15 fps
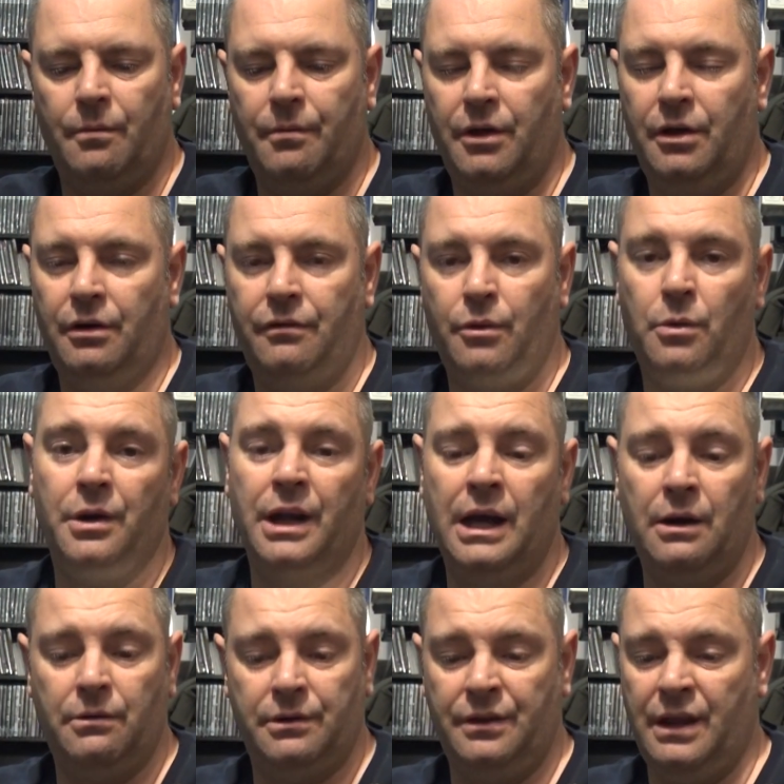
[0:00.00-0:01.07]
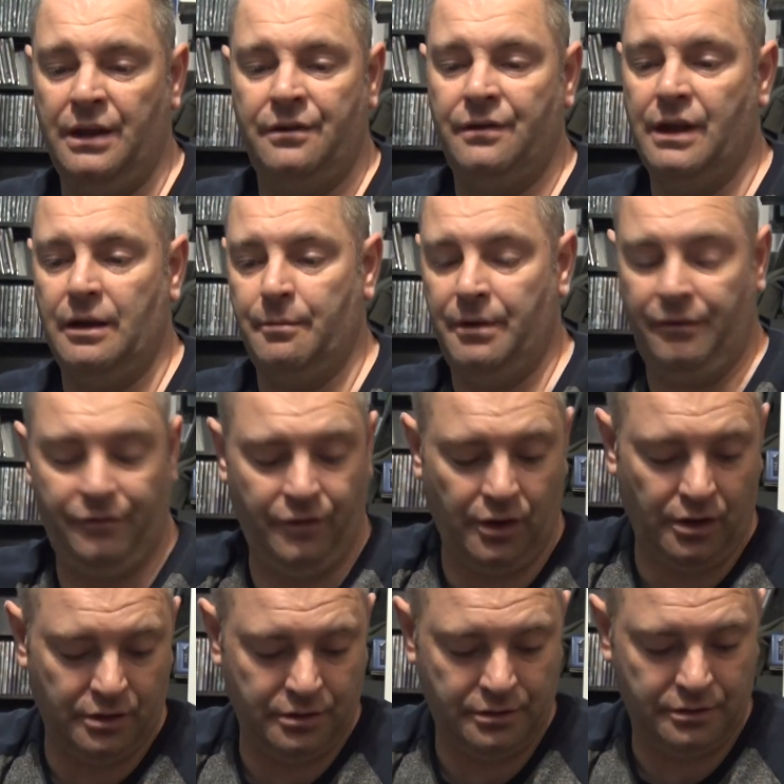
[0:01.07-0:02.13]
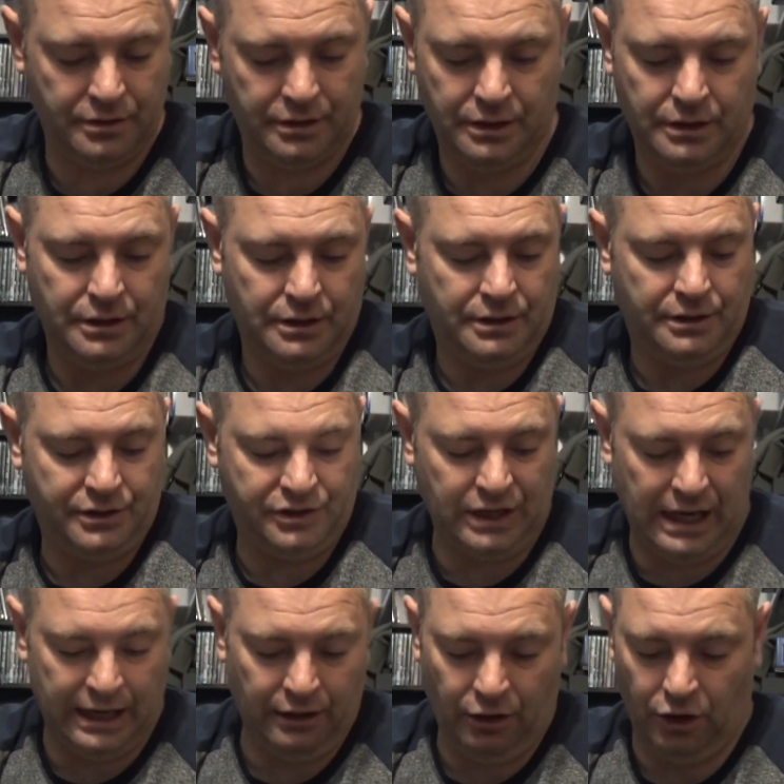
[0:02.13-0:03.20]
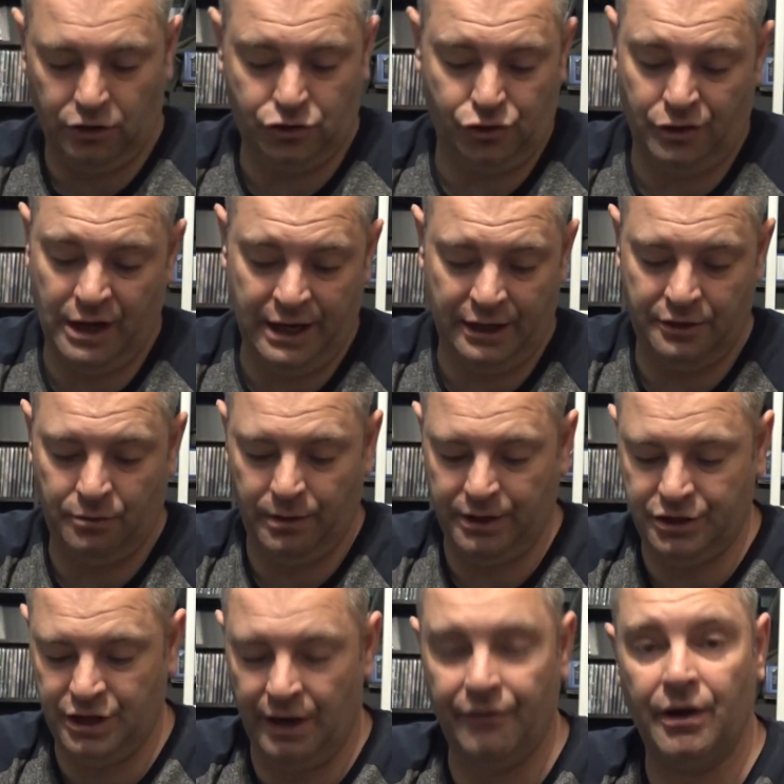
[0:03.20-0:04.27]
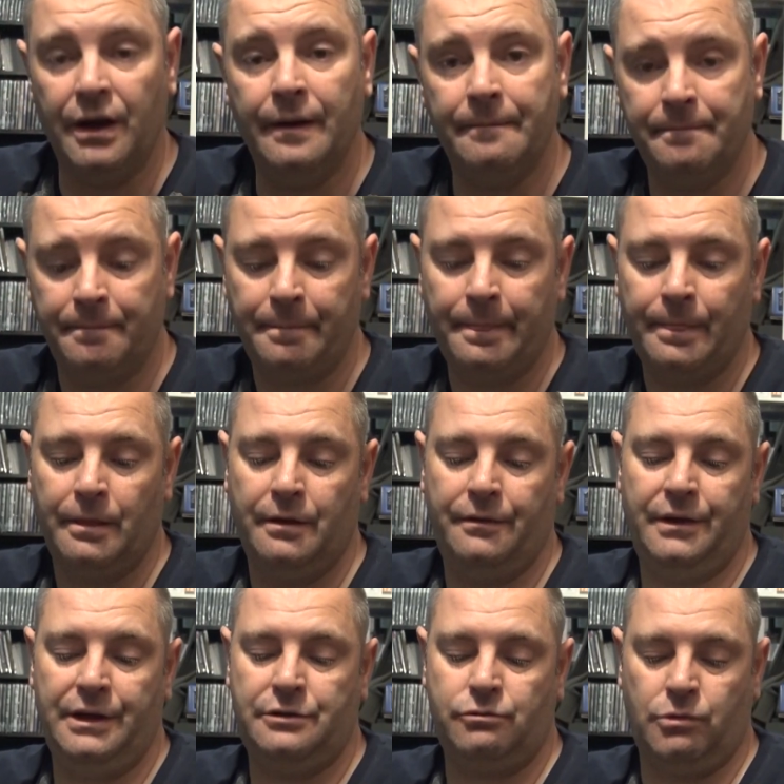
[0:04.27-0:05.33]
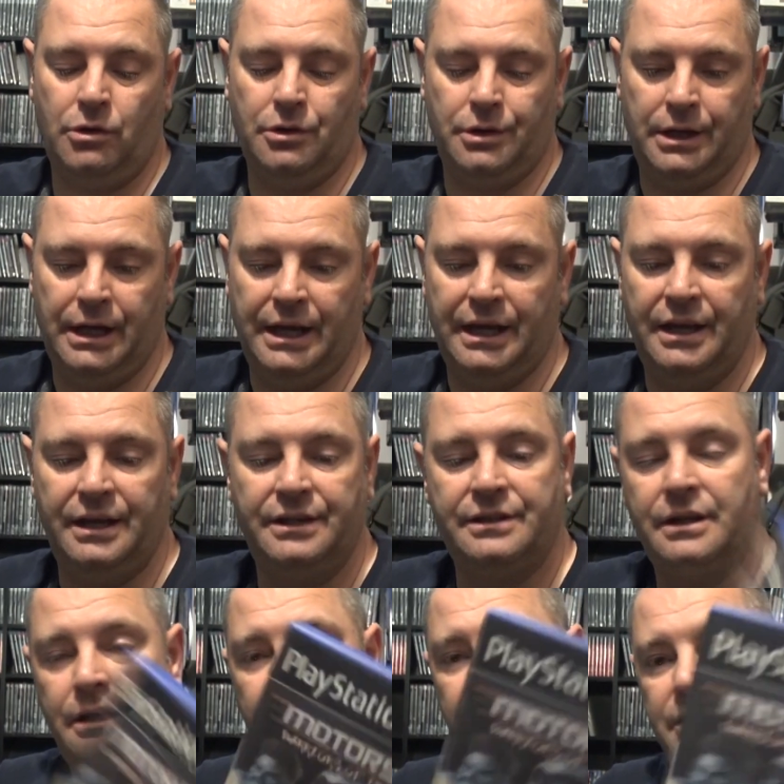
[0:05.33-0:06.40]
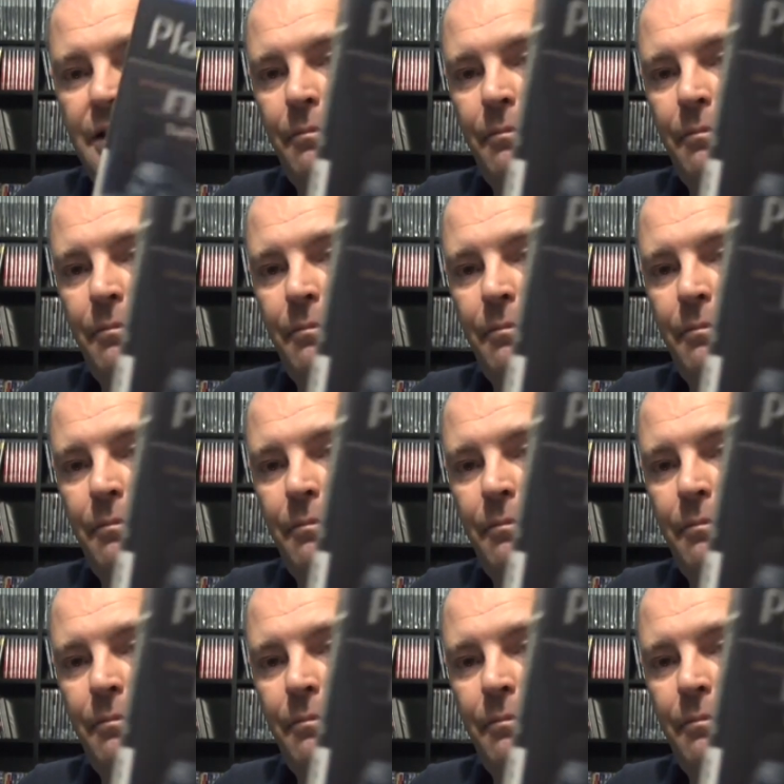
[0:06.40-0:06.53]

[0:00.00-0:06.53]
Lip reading: the other one out, and then that'll be for sale or trade, whichever. This one is, it's a